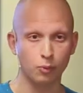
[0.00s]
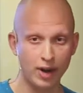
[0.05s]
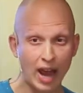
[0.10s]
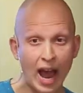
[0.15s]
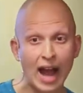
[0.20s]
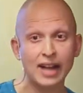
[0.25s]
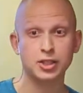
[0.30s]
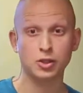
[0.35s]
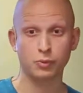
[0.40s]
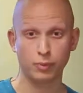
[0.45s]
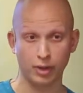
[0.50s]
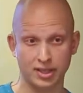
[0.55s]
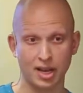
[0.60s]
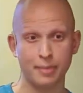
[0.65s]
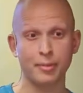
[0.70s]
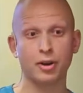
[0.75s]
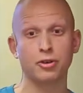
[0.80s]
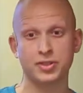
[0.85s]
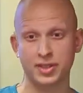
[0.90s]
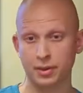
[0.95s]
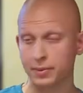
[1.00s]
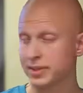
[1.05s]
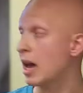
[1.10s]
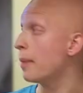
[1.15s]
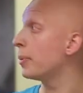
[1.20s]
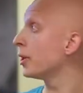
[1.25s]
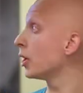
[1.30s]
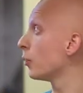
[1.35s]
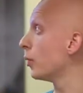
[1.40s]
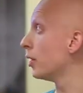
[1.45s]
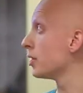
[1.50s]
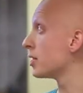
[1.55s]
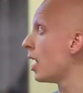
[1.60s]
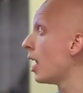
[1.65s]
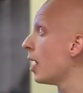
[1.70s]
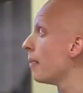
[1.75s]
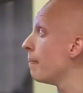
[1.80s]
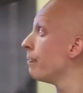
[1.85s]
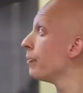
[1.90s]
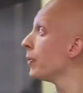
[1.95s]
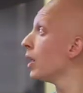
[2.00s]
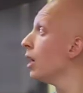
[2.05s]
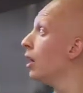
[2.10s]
react in real time and understand what's happening in real time.